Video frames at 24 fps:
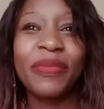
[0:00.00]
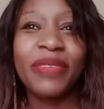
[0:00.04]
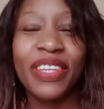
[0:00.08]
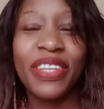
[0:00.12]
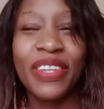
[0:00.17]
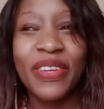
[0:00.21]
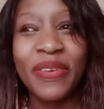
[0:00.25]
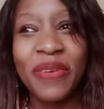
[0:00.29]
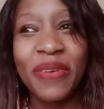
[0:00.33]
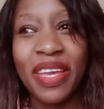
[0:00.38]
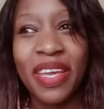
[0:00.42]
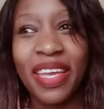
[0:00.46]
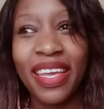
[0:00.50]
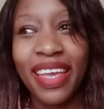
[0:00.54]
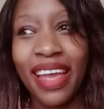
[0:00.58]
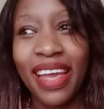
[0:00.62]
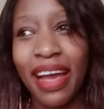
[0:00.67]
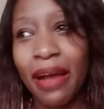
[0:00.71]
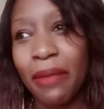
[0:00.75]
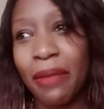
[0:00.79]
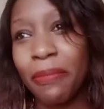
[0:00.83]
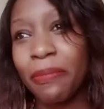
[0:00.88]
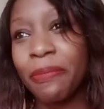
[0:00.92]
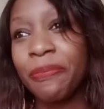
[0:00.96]
Anyway,
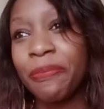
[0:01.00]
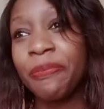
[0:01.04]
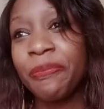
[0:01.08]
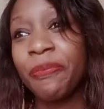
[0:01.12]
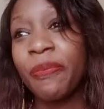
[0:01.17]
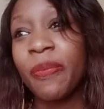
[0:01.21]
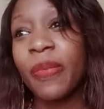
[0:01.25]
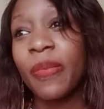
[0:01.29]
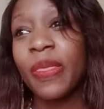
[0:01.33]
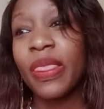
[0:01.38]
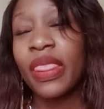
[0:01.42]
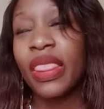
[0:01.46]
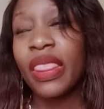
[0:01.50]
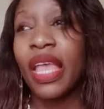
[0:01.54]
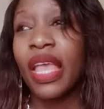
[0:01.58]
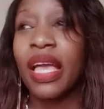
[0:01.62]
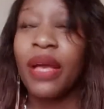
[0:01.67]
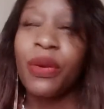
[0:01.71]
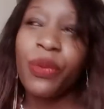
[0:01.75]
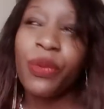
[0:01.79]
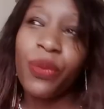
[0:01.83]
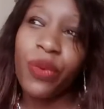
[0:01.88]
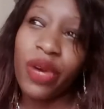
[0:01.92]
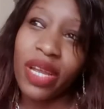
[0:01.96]
yeah.
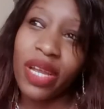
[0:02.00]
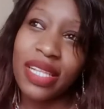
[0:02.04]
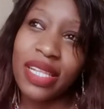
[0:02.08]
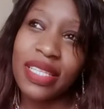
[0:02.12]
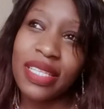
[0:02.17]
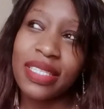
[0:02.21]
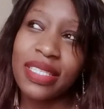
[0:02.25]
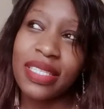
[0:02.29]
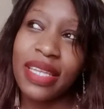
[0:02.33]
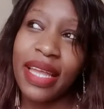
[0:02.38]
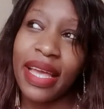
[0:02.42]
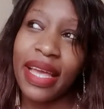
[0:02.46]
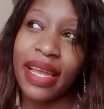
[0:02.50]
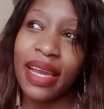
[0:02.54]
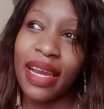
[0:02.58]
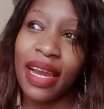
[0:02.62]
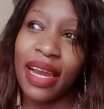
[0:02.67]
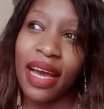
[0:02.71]
What else did I